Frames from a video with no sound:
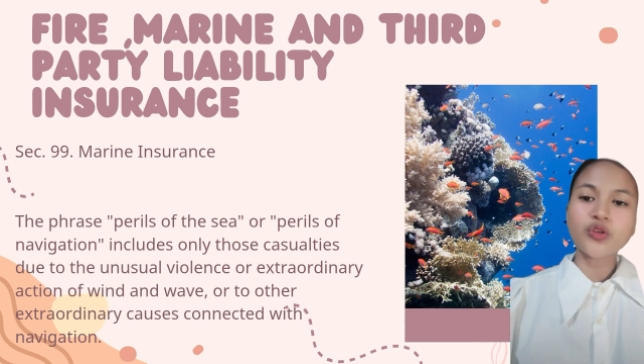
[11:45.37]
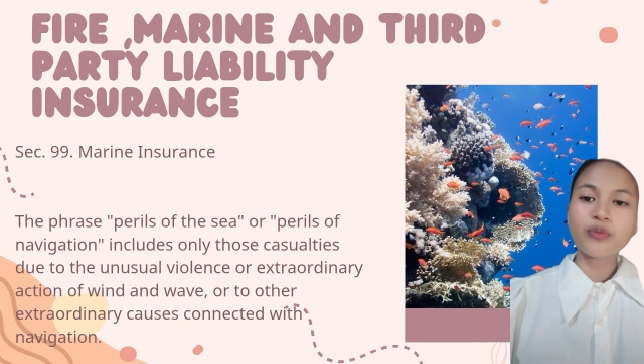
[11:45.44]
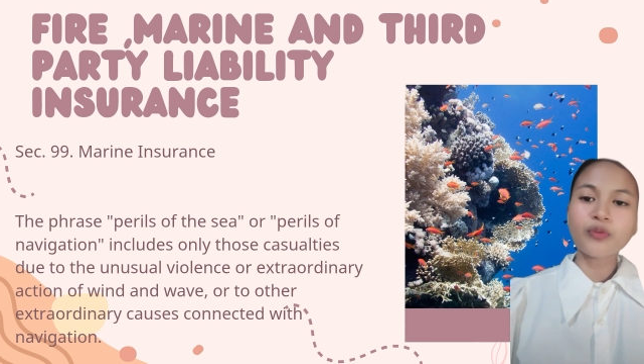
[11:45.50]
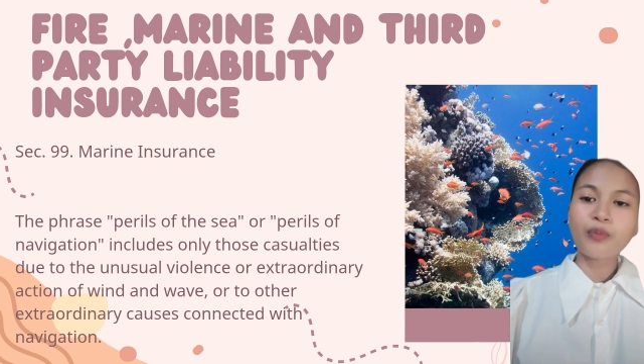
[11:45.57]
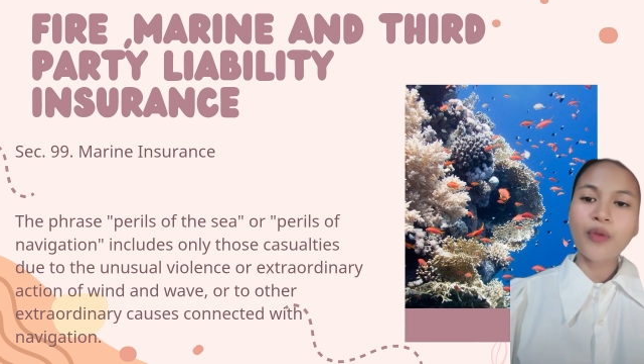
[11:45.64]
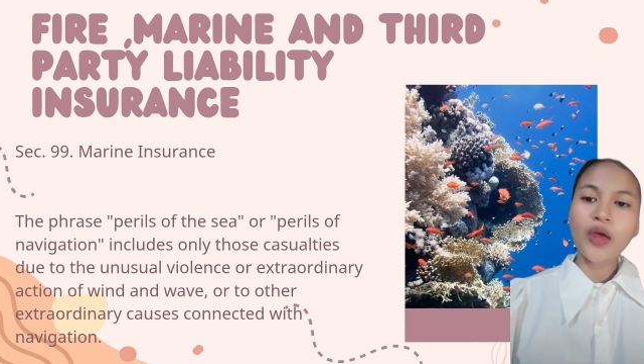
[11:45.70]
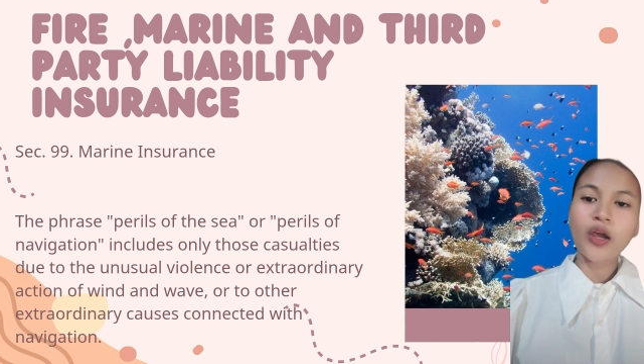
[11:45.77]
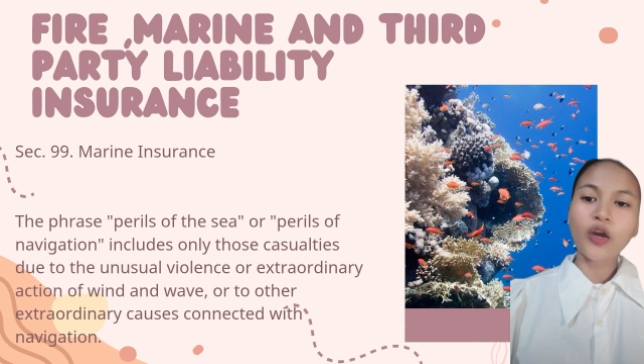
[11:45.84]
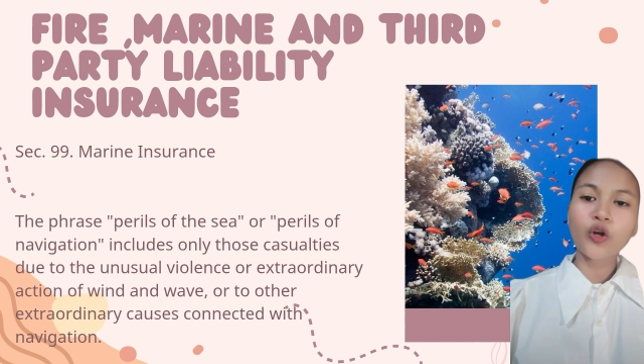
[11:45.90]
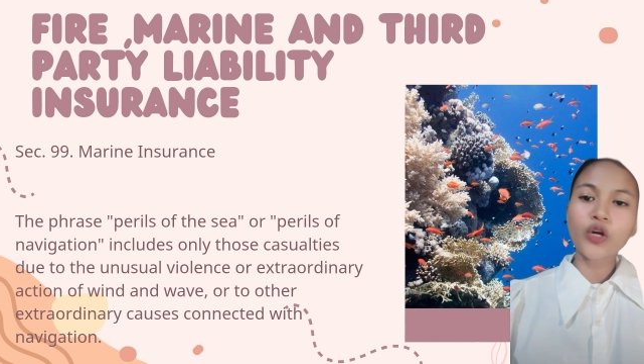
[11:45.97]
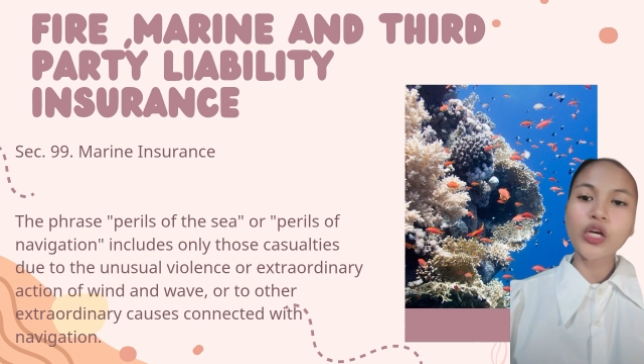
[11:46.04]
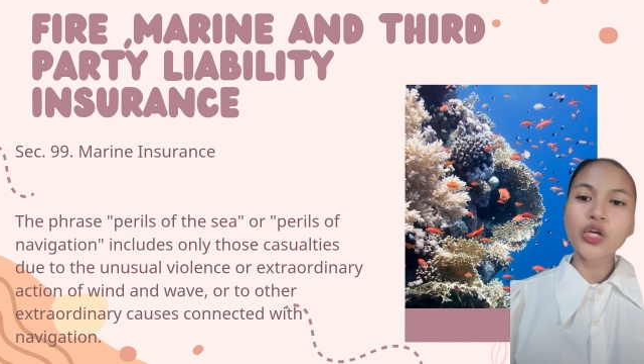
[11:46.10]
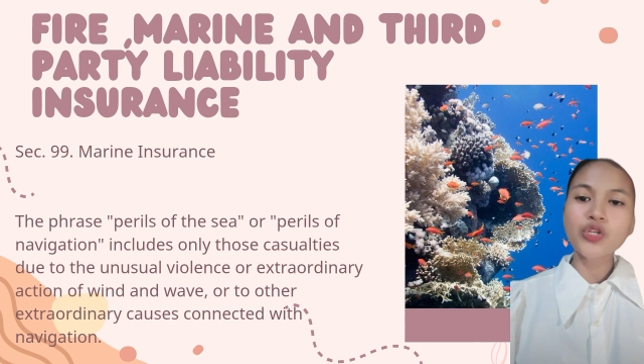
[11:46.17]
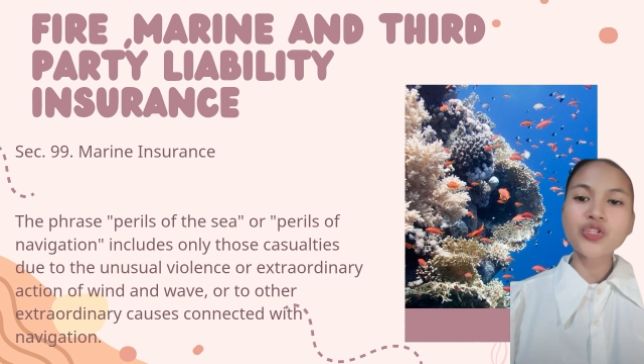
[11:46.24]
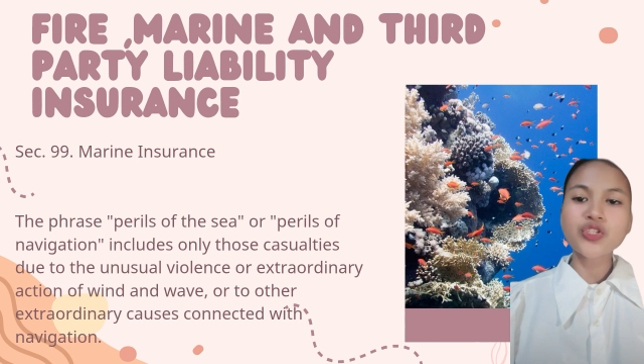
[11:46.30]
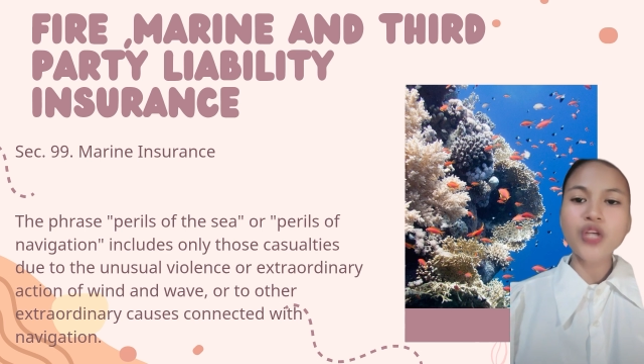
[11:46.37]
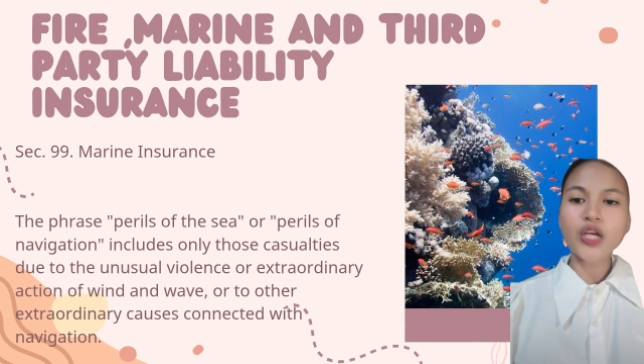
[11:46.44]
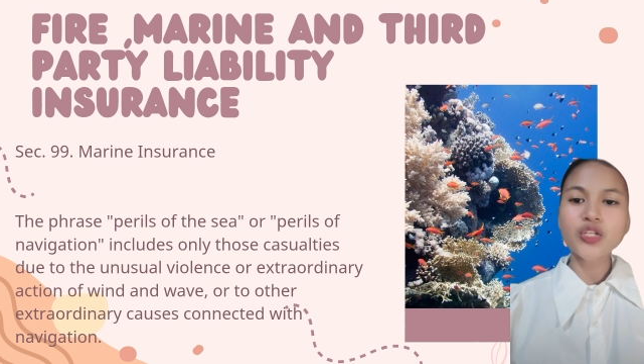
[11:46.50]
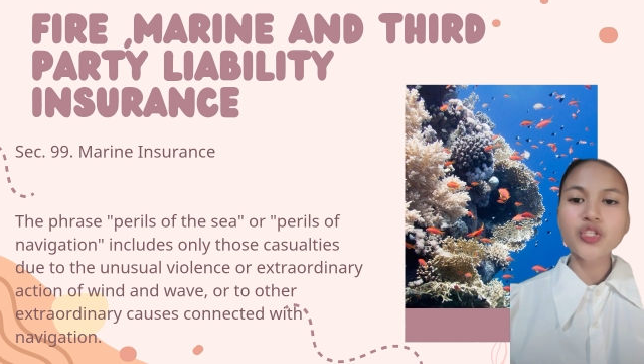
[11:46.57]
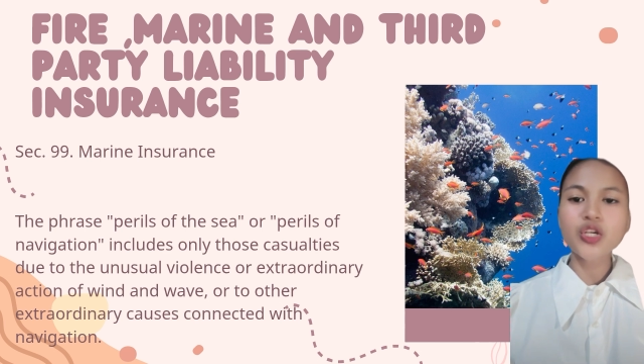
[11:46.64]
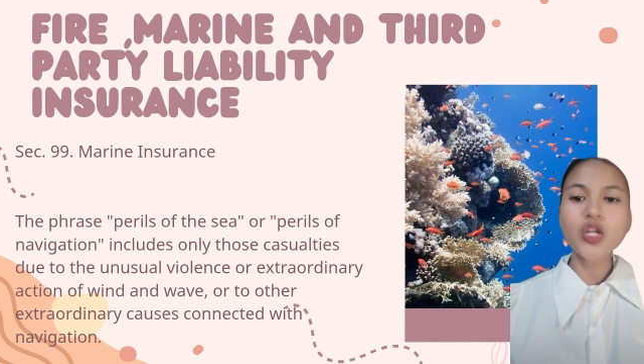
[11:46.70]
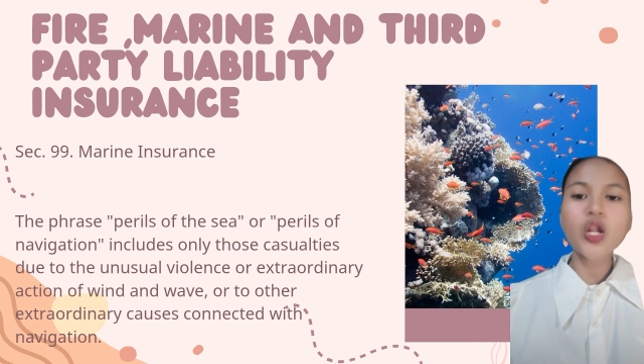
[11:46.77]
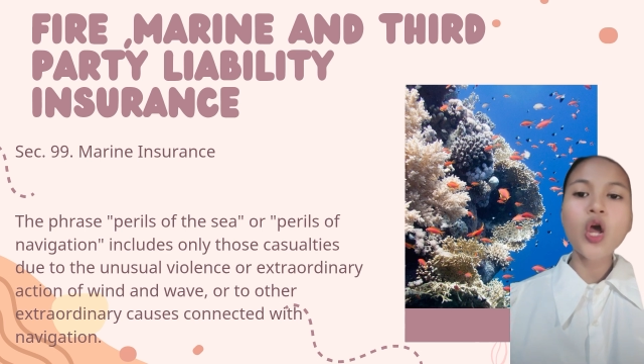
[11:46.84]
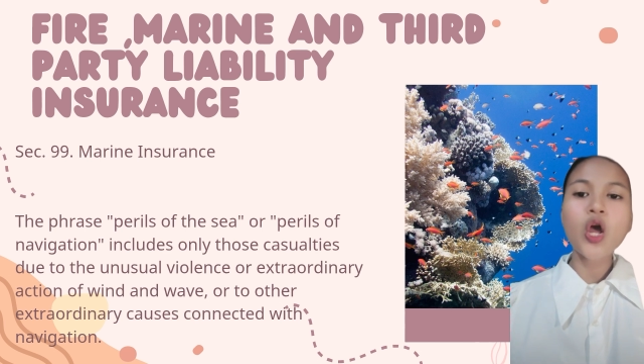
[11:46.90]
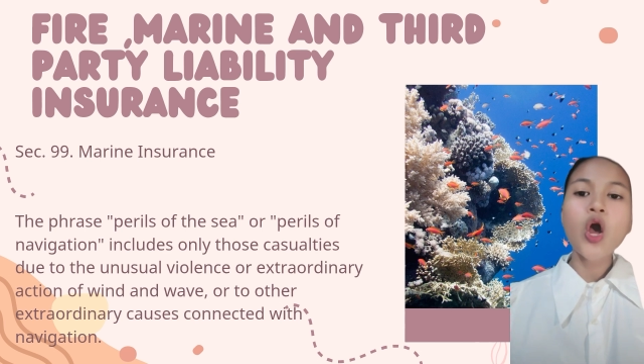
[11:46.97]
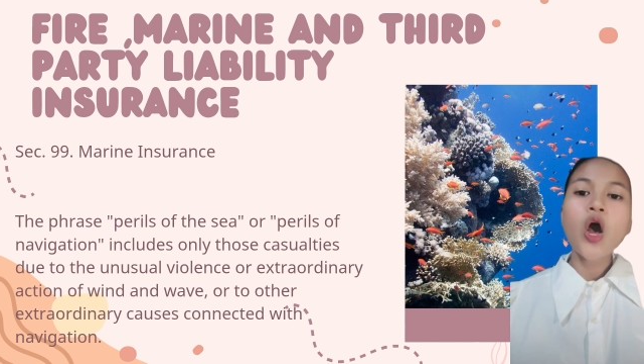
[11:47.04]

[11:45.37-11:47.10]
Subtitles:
repair, or construction